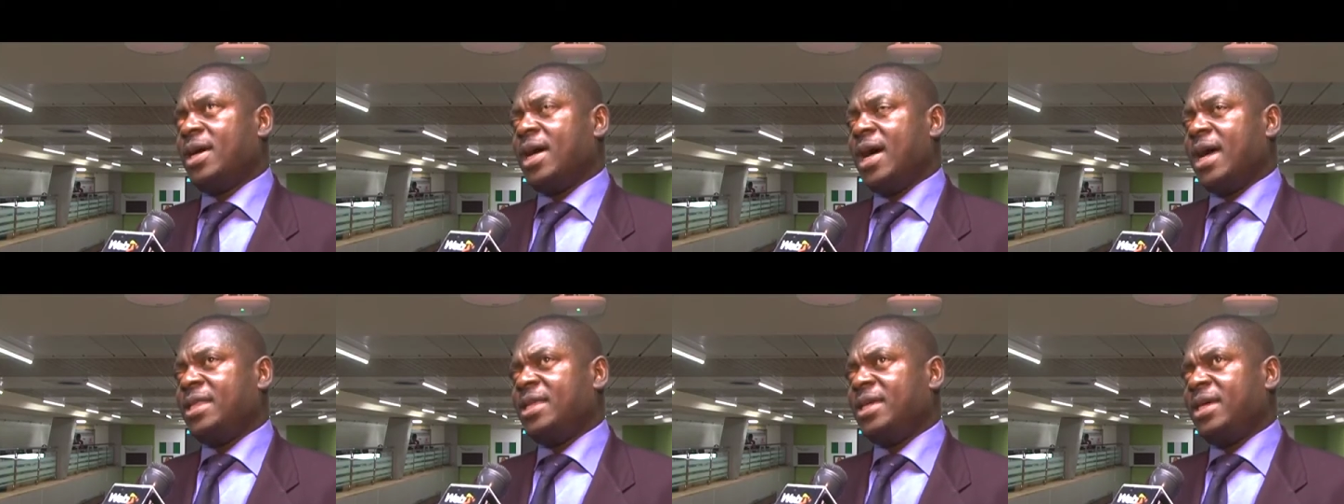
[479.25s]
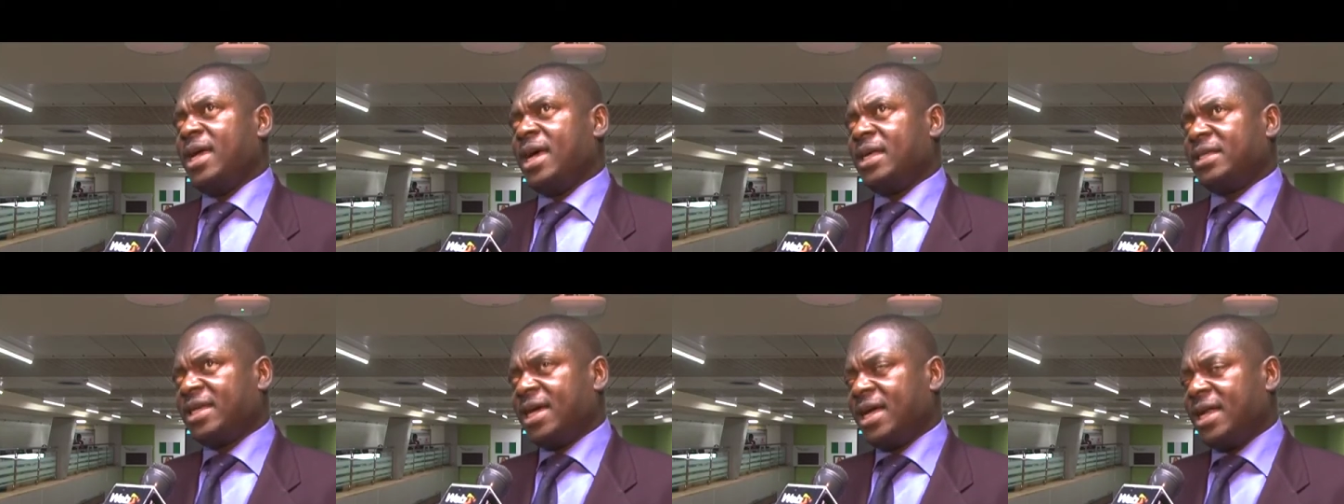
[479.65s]
I think he
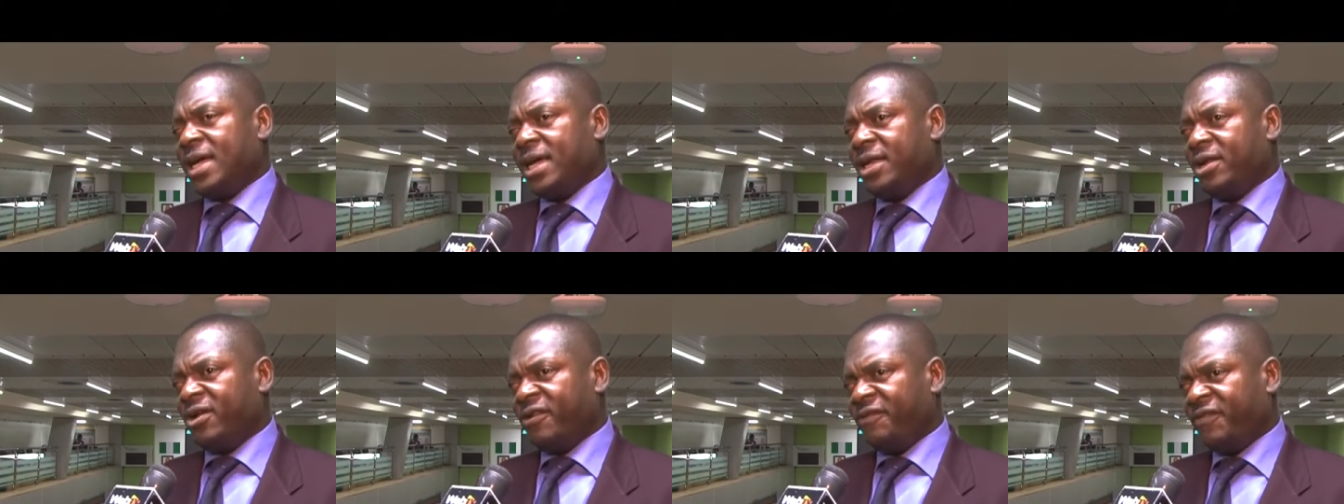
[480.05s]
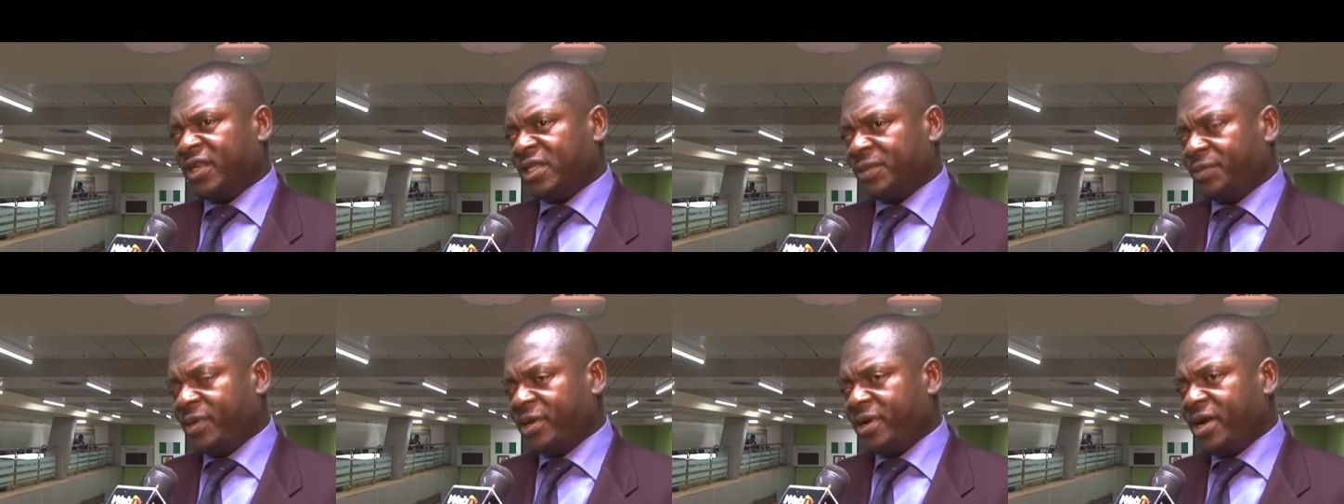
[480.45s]
has garnered enough
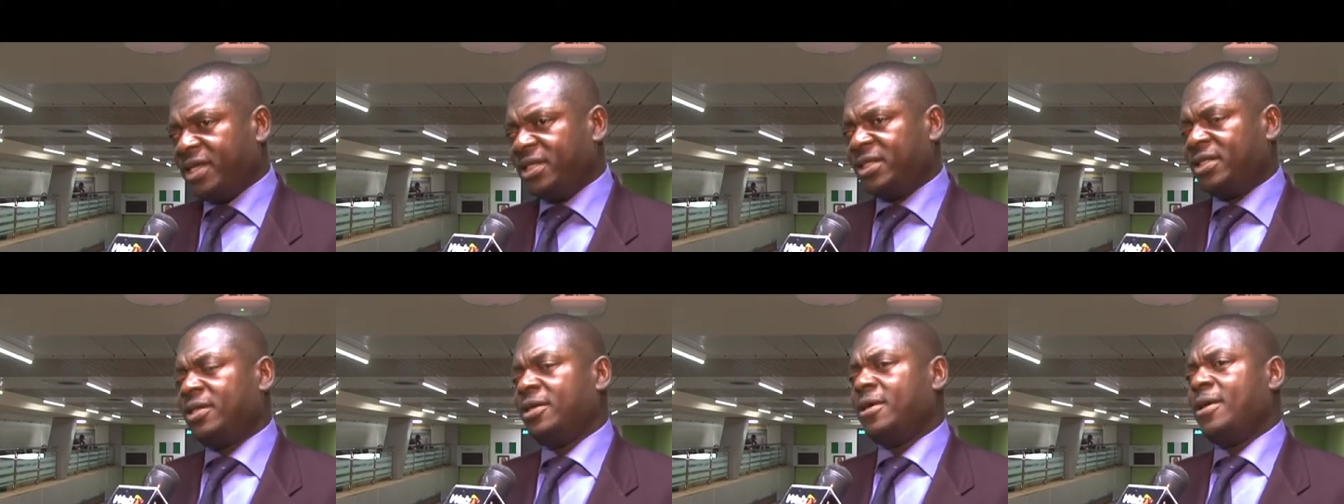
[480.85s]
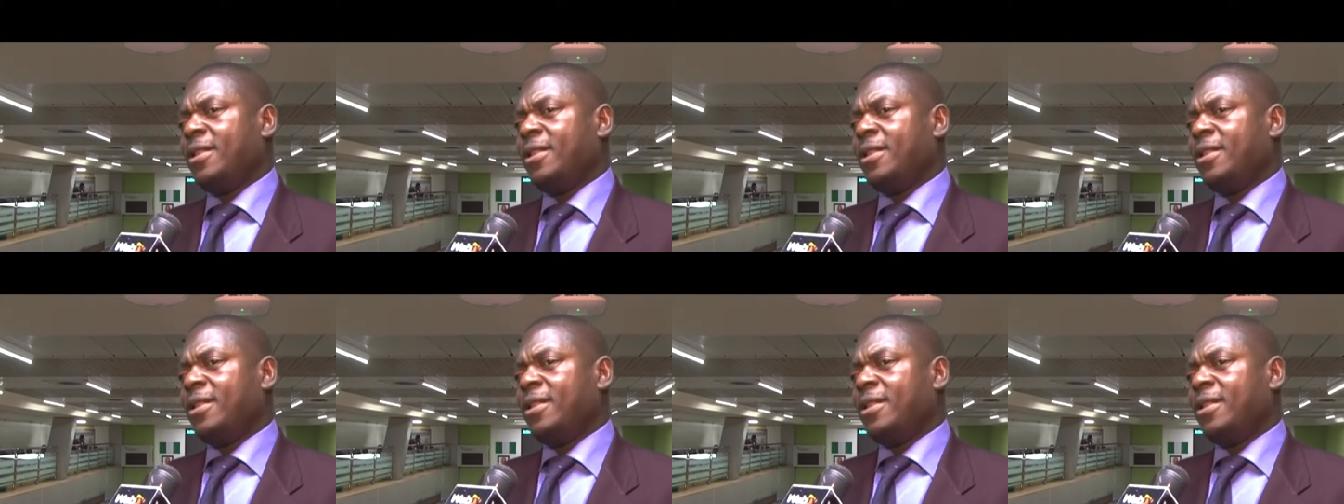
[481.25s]
experience,